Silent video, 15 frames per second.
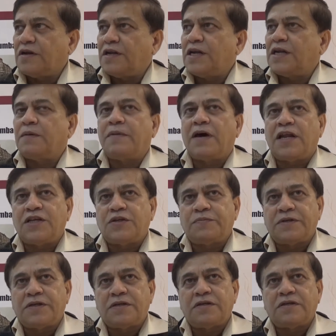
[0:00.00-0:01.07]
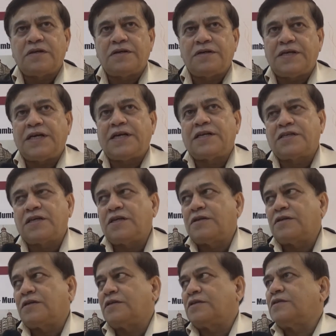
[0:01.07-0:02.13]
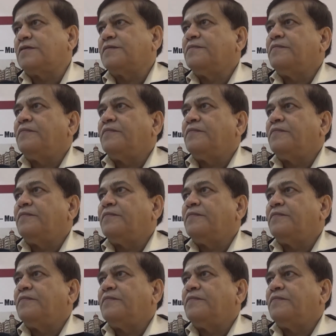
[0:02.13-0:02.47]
data management, data centers,